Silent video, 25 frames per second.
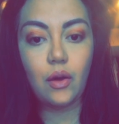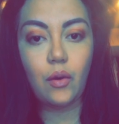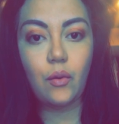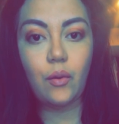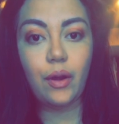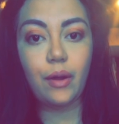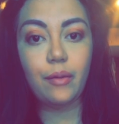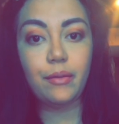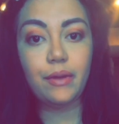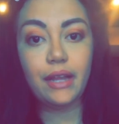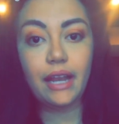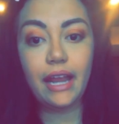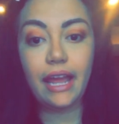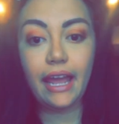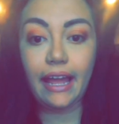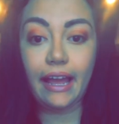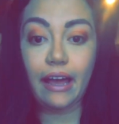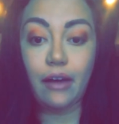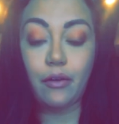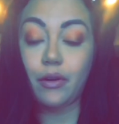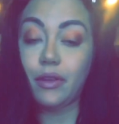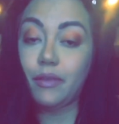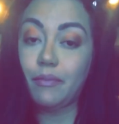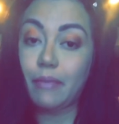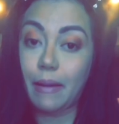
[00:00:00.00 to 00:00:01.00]
I'm gonna hang out
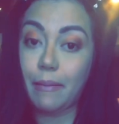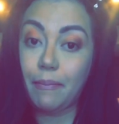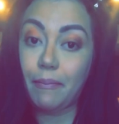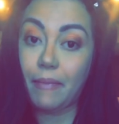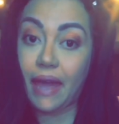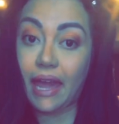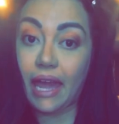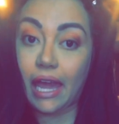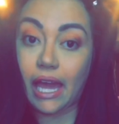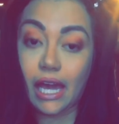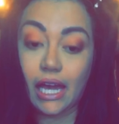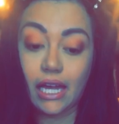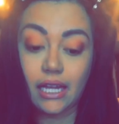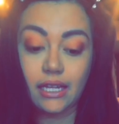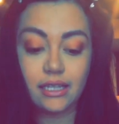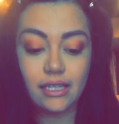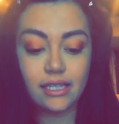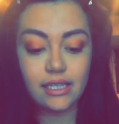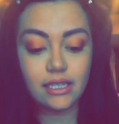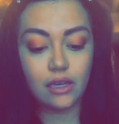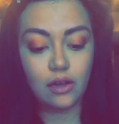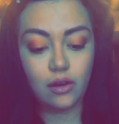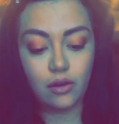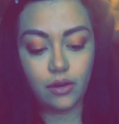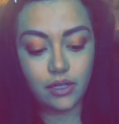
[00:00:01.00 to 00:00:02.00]
with my man,
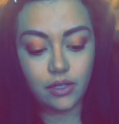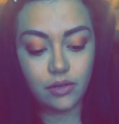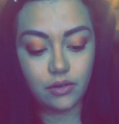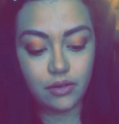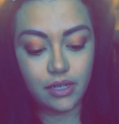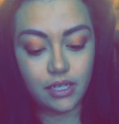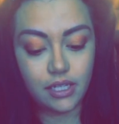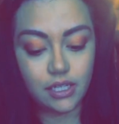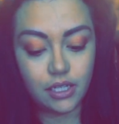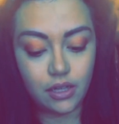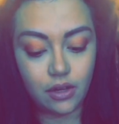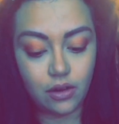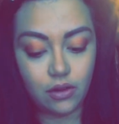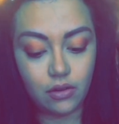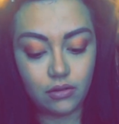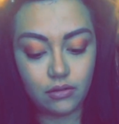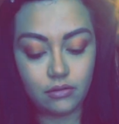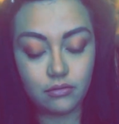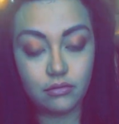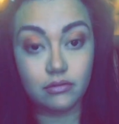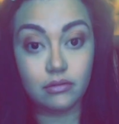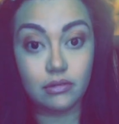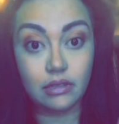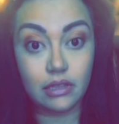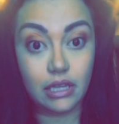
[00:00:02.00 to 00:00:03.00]
so I don't need to go
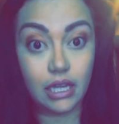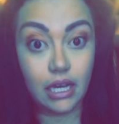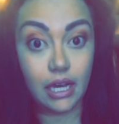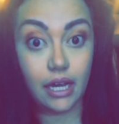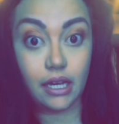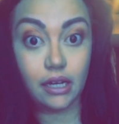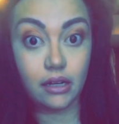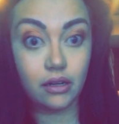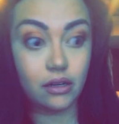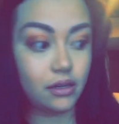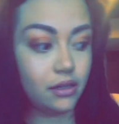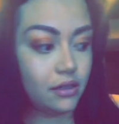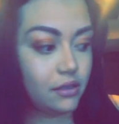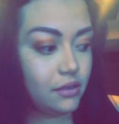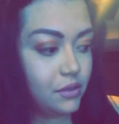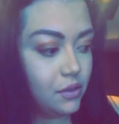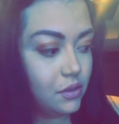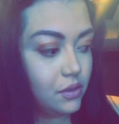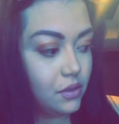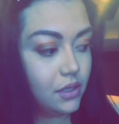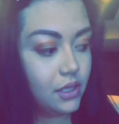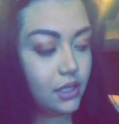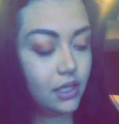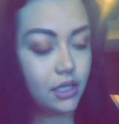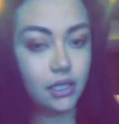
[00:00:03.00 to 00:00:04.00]
that
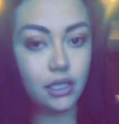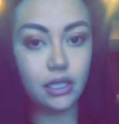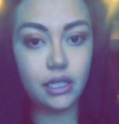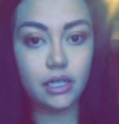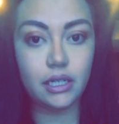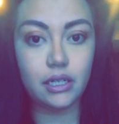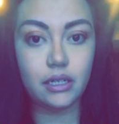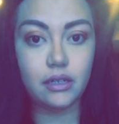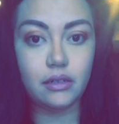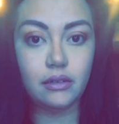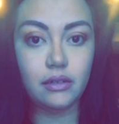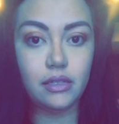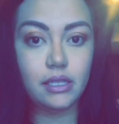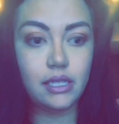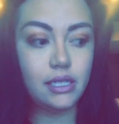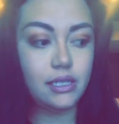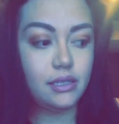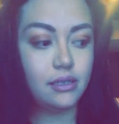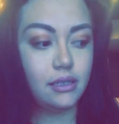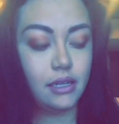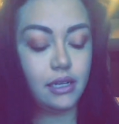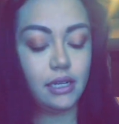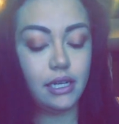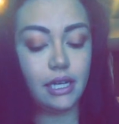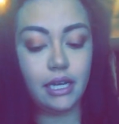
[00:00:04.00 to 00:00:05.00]
hardcore. You know, it's a
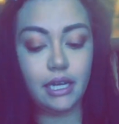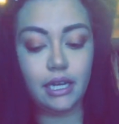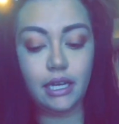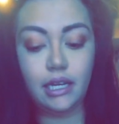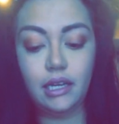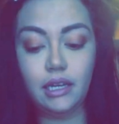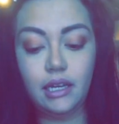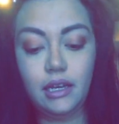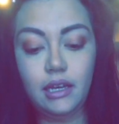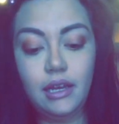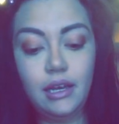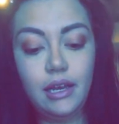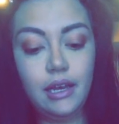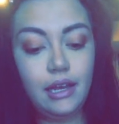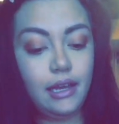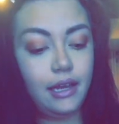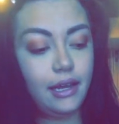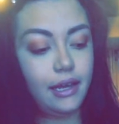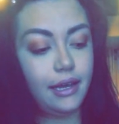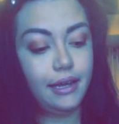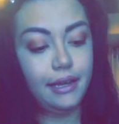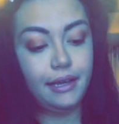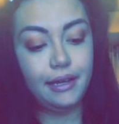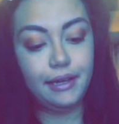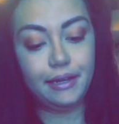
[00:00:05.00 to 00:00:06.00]
Sunday.
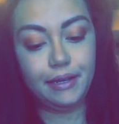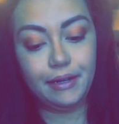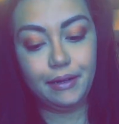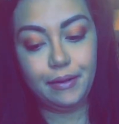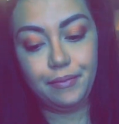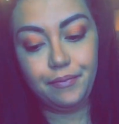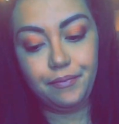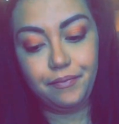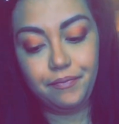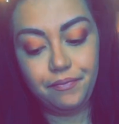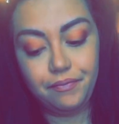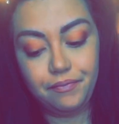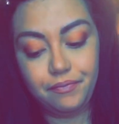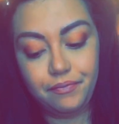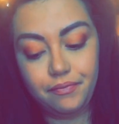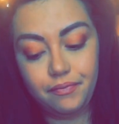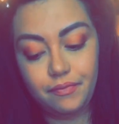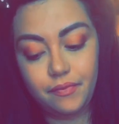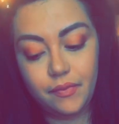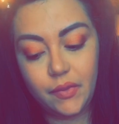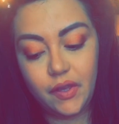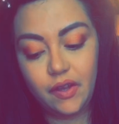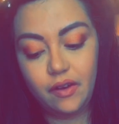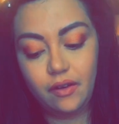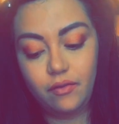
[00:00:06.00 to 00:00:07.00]

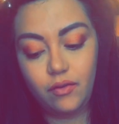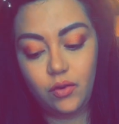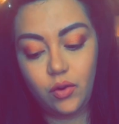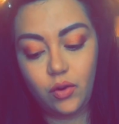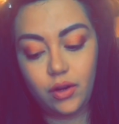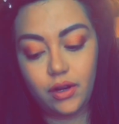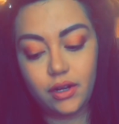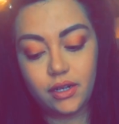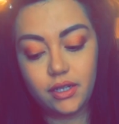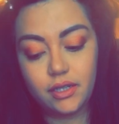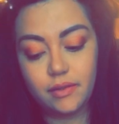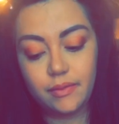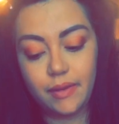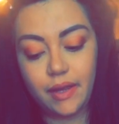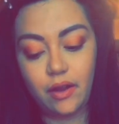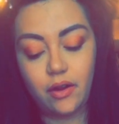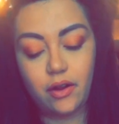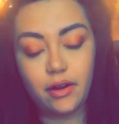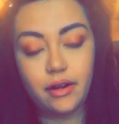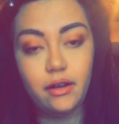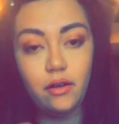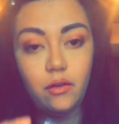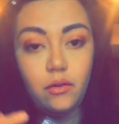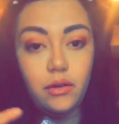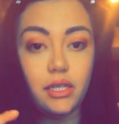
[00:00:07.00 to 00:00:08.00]
And of course my
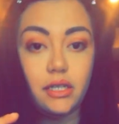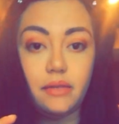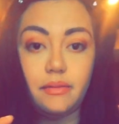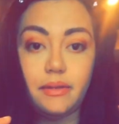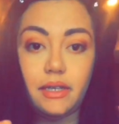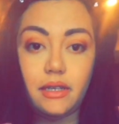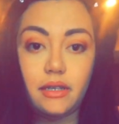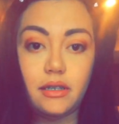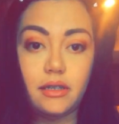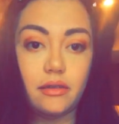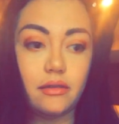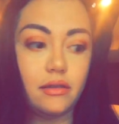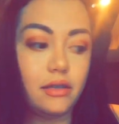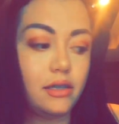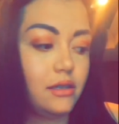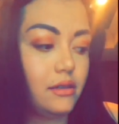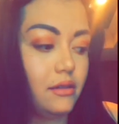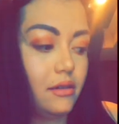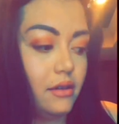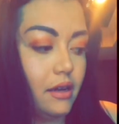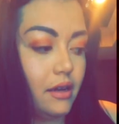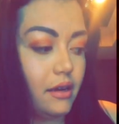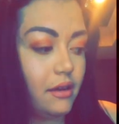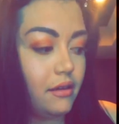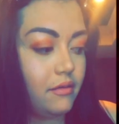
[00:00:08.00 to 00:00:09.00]
Ardell Wispies. So these are
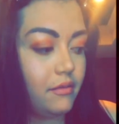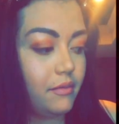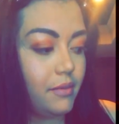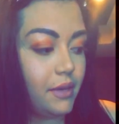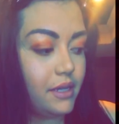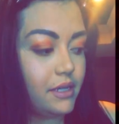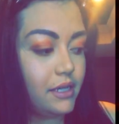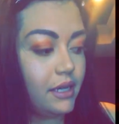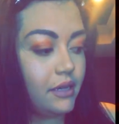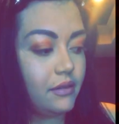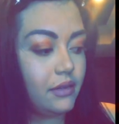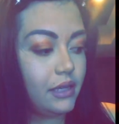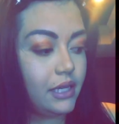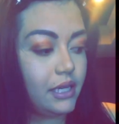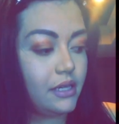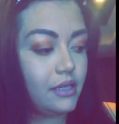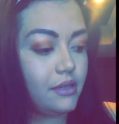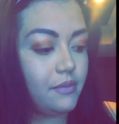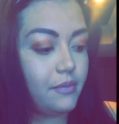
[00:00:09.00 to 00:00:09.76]
kind of my dailies.